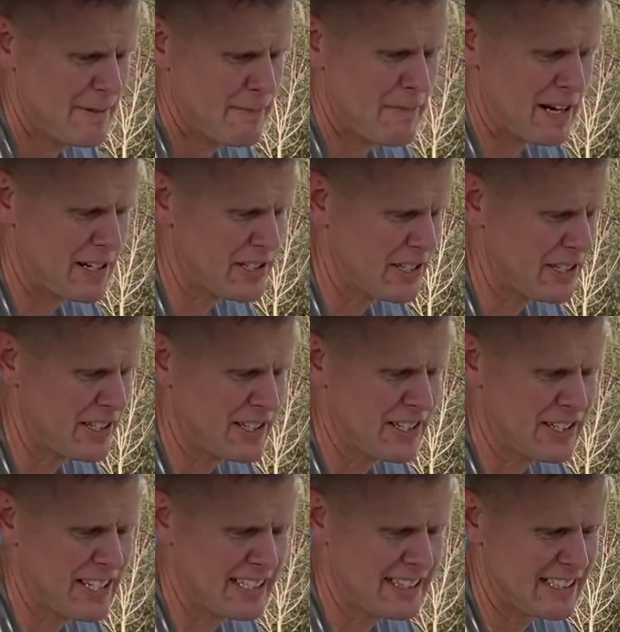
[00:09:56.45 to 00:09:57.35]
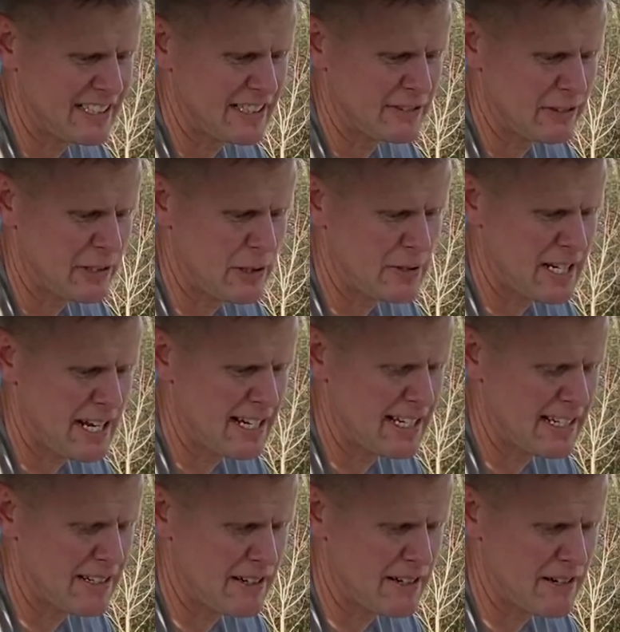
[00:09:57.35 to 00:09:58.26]
Make sure you get the
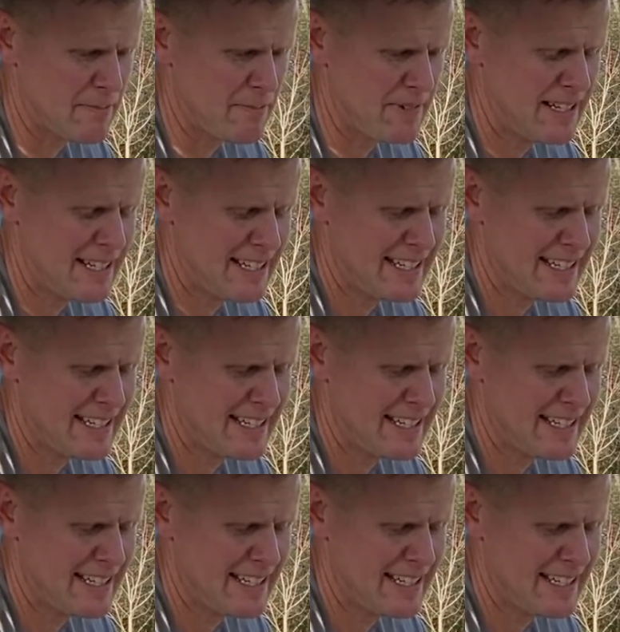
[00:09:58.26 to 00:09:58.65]
rotating arm